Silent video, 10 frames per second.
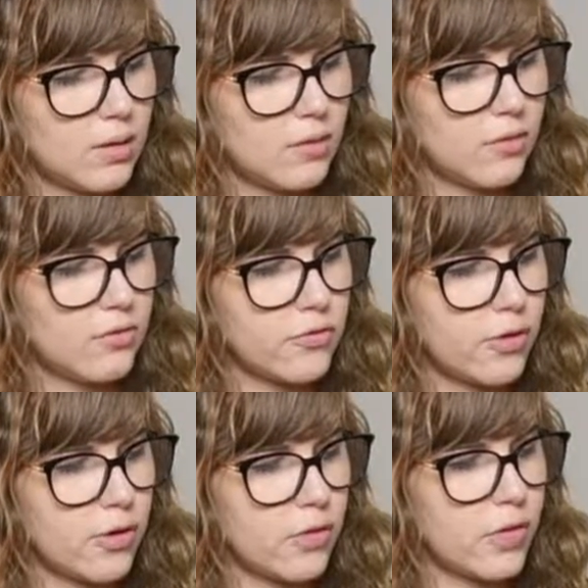
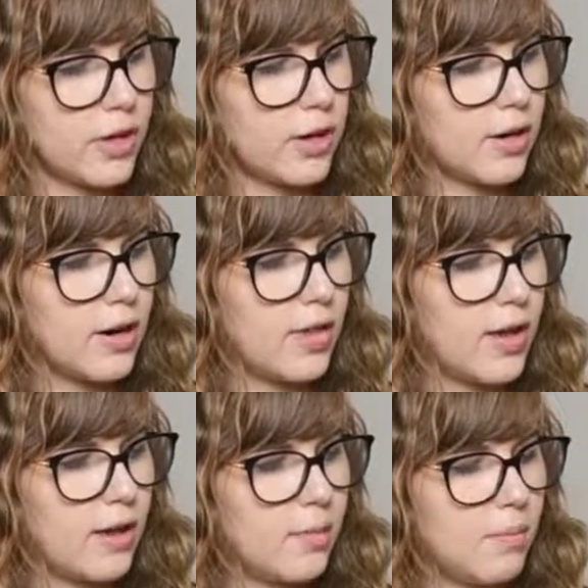fourth finger, and
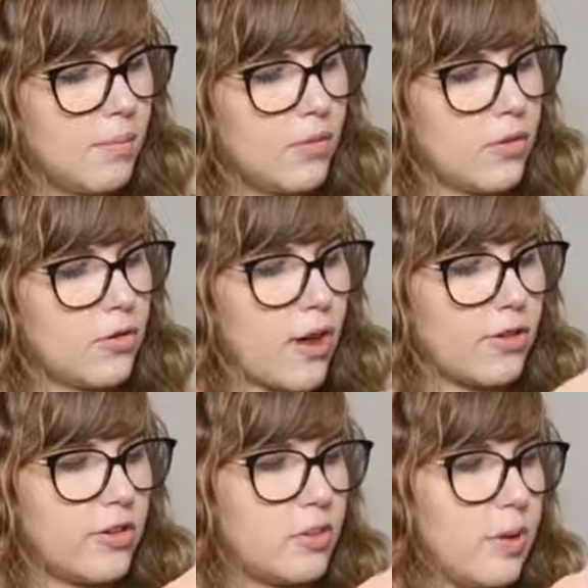then there's
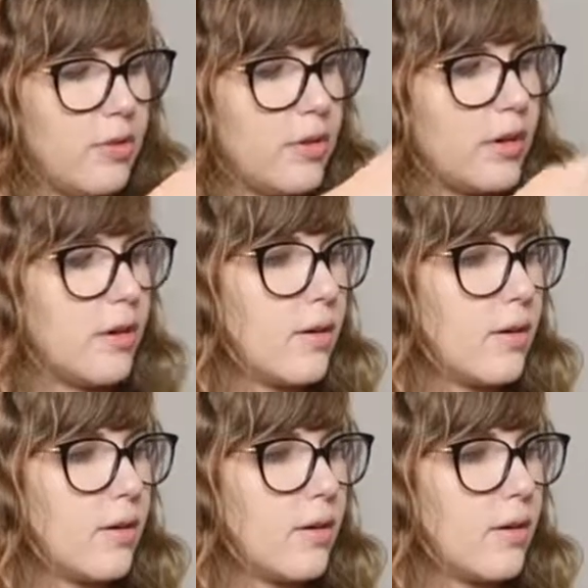actually a space here.